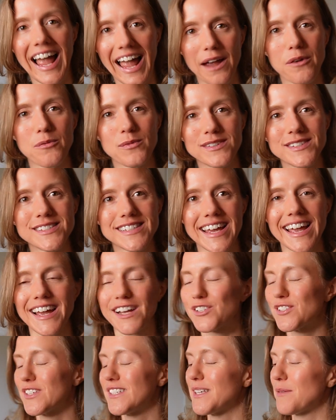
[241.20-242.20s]
I will say
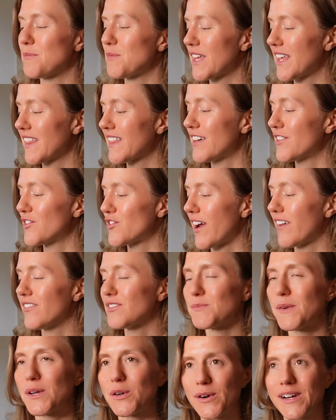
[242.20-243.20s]
actually something that
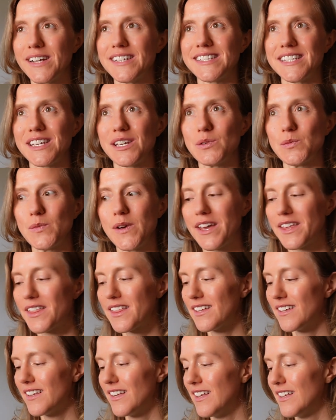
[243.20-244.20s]
drives me crazy
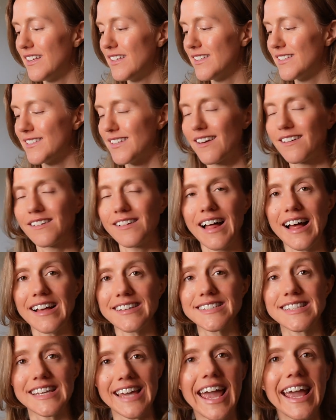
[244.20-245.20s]
with
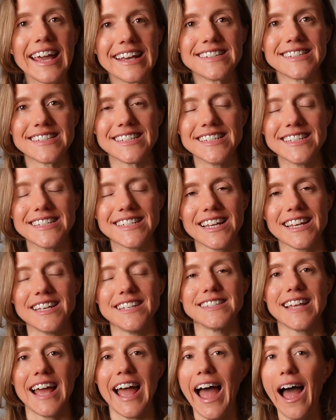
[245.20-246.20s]
sunglass cases
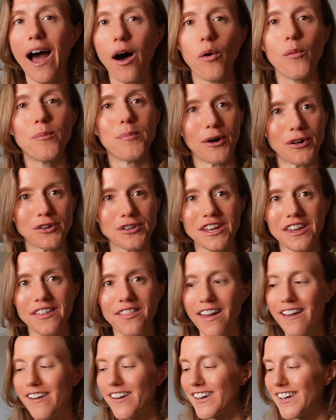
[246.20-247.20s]
is how bulky
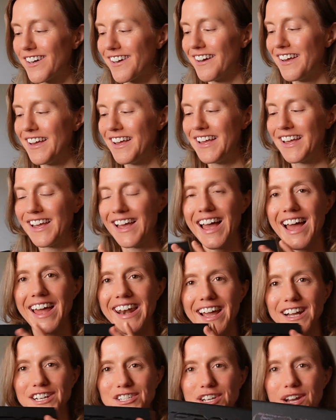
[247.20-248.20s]
they are. And
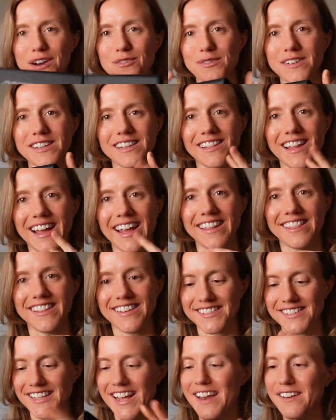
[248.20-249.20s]
actually I really like
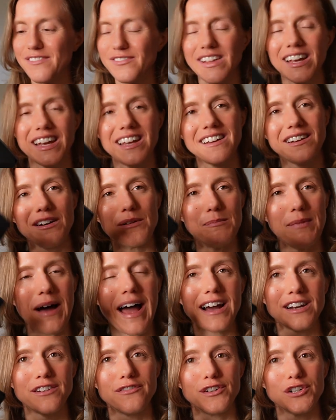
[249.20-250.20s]
this kind of like a
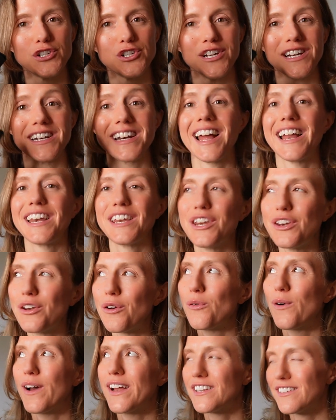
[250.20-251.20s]
compact version. And you
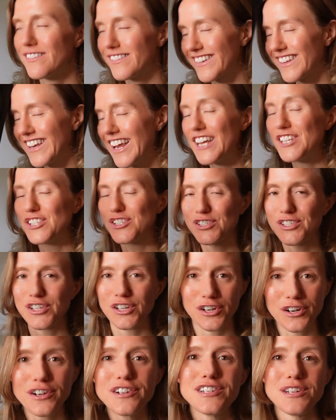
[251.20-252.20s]
know what? It just
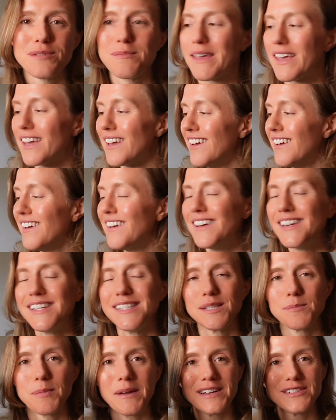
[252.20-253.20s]
occurred to me.
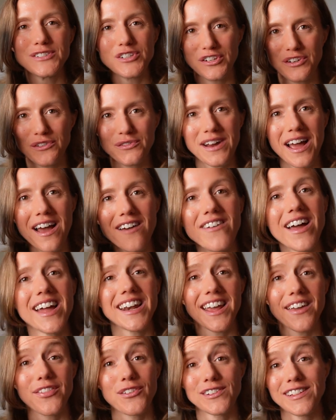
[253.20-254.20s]
It's because you don't have
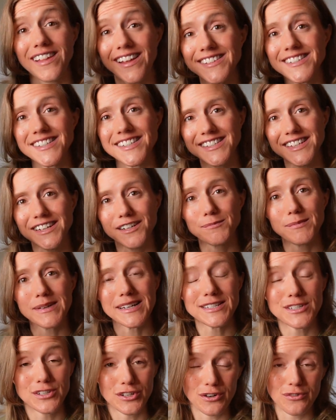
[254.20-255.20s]
any other lenses here
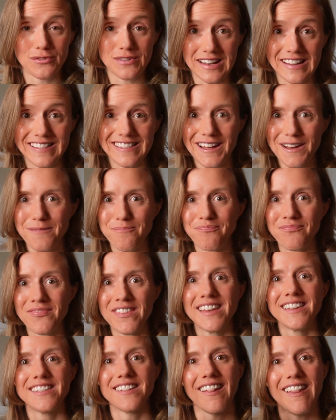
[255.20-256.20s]
because you don't need them.
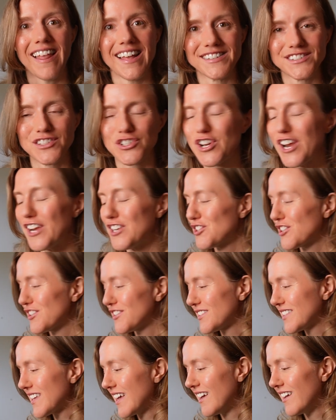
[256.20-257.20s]
The lens
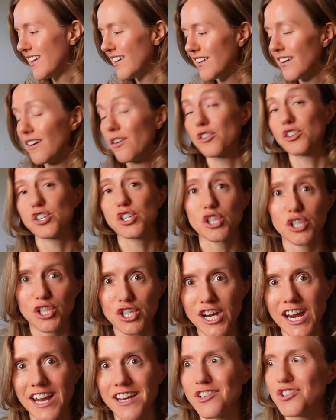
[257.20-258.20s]
changes or should
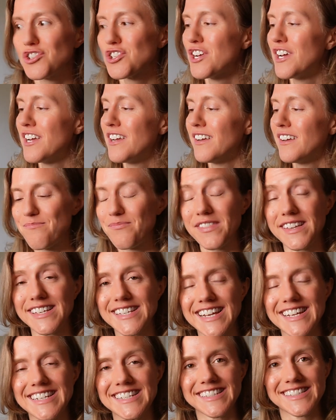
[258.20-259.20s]
change the
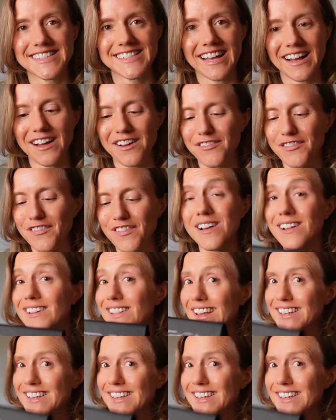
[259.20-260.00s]
tint itself.